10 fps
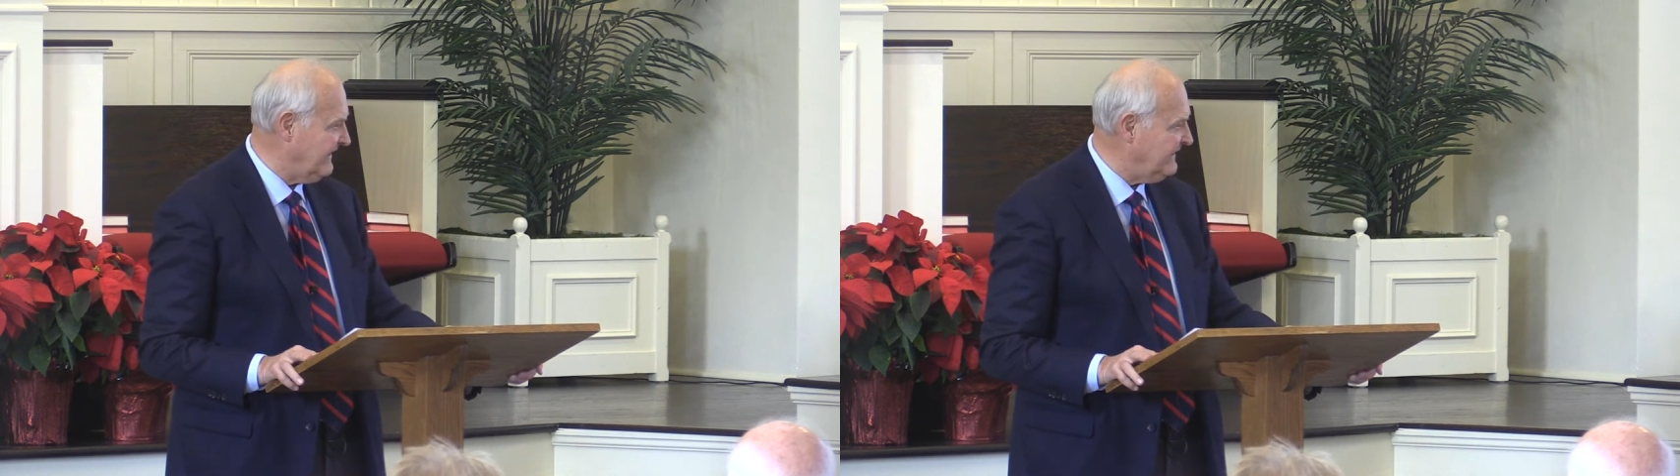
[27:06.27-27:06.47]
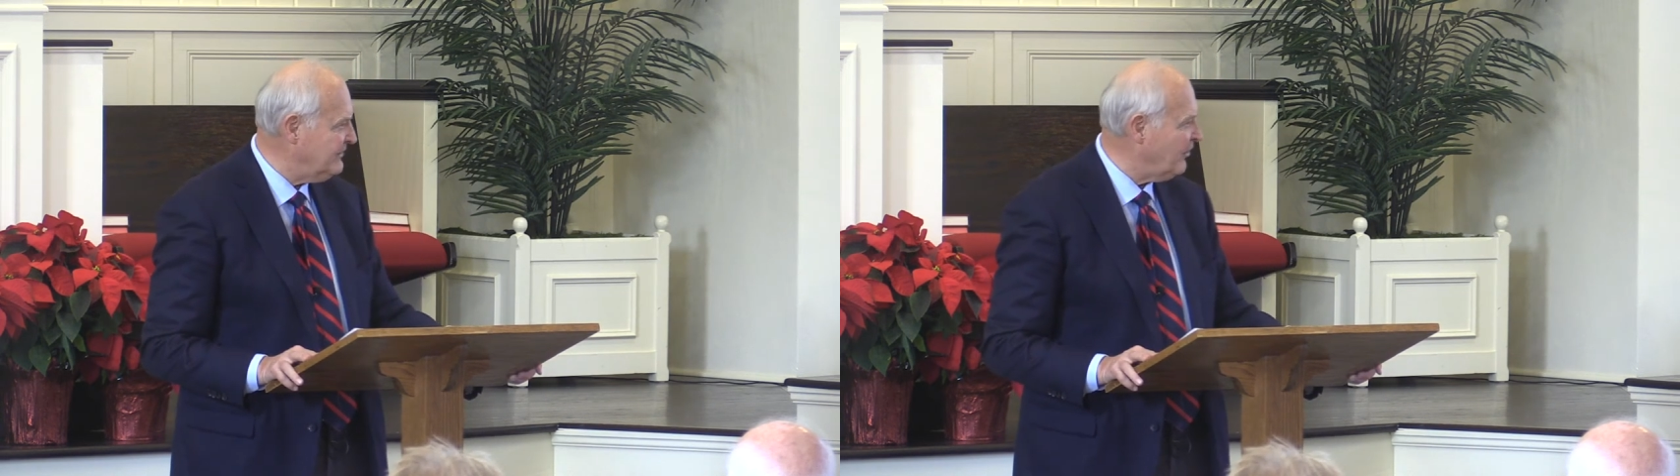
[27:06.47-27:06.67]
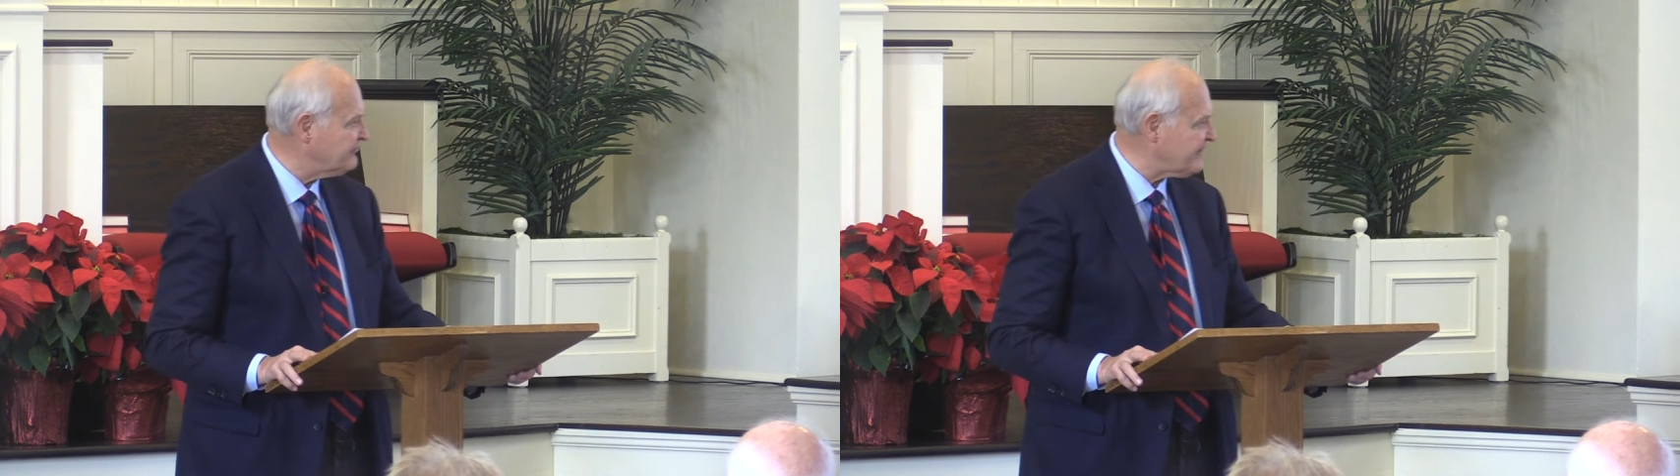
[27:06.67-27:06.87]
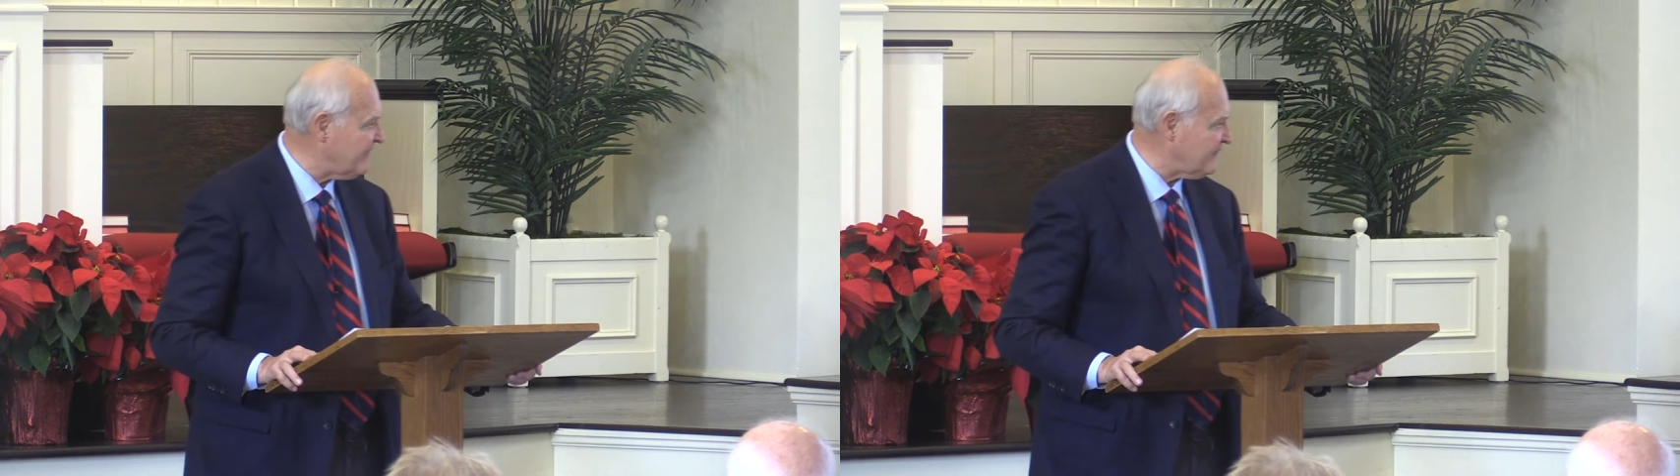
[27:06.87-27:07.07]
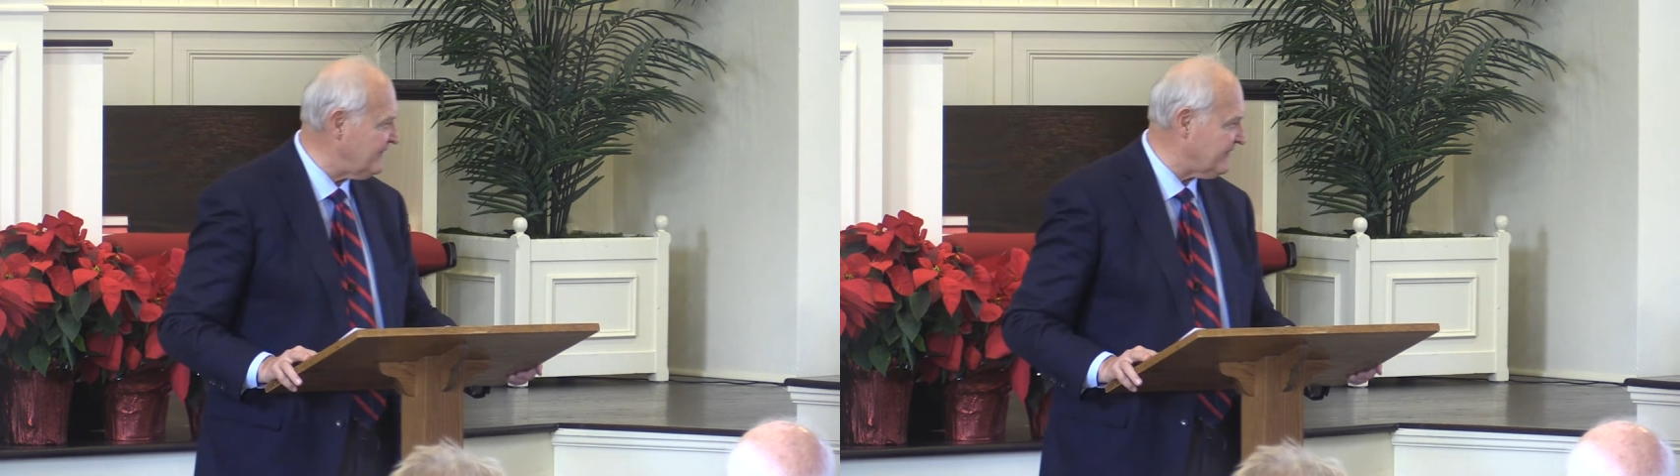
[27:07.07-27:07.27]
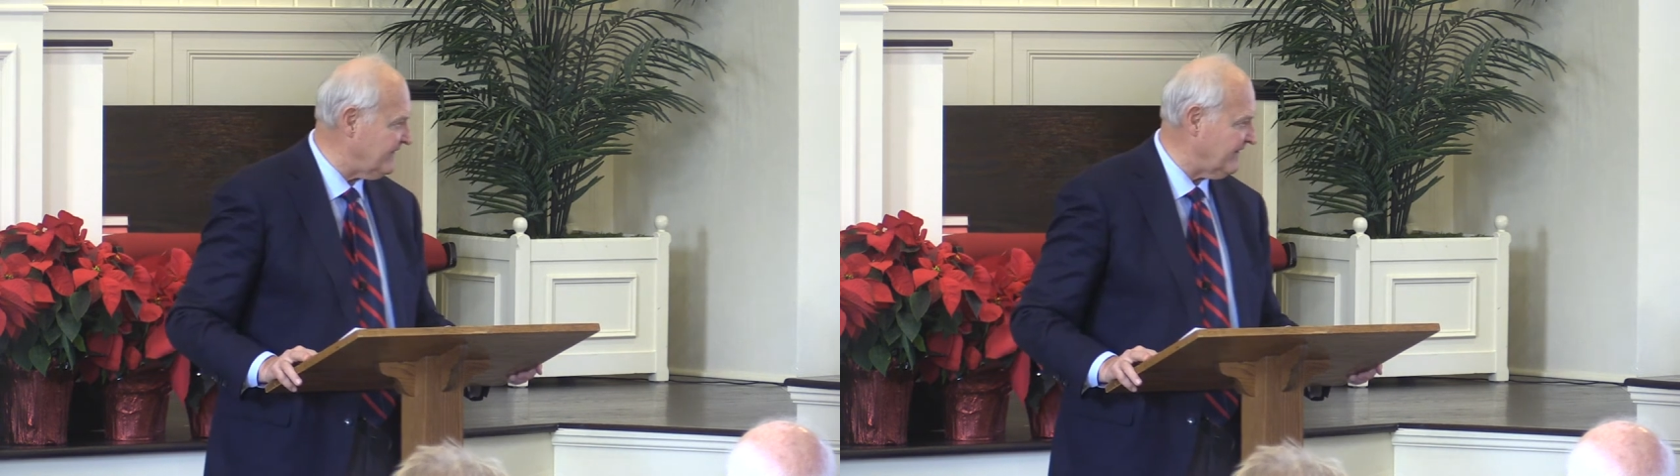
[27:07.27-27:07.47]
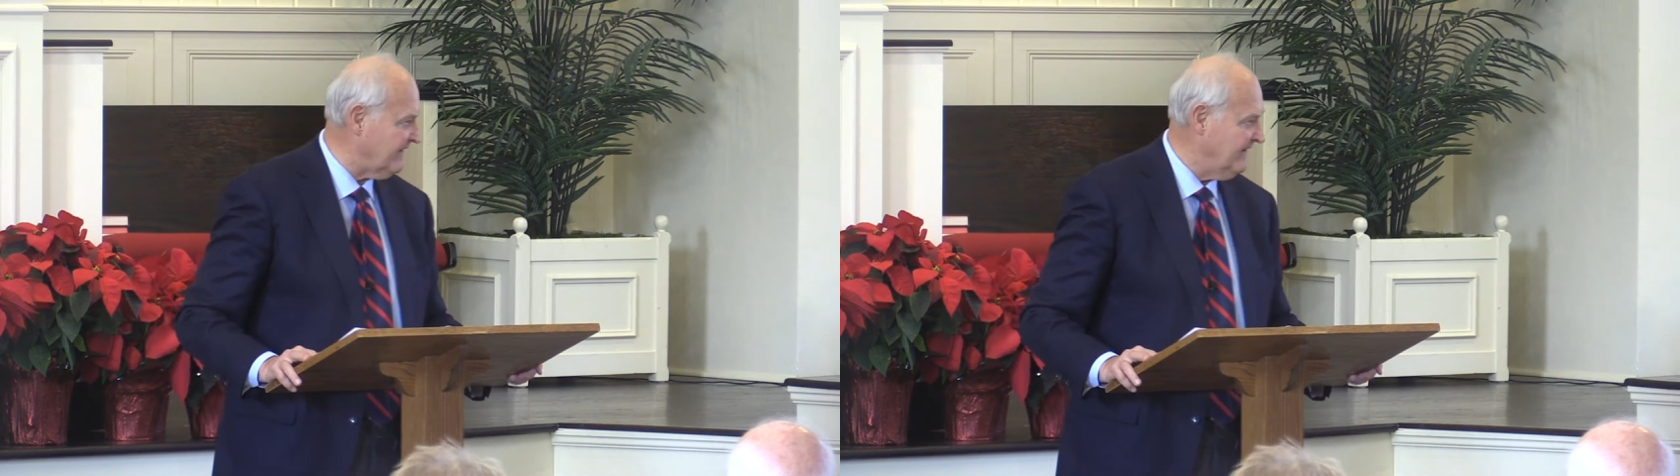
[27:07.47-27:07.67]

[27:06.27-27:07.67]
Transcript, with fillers: He knows everything.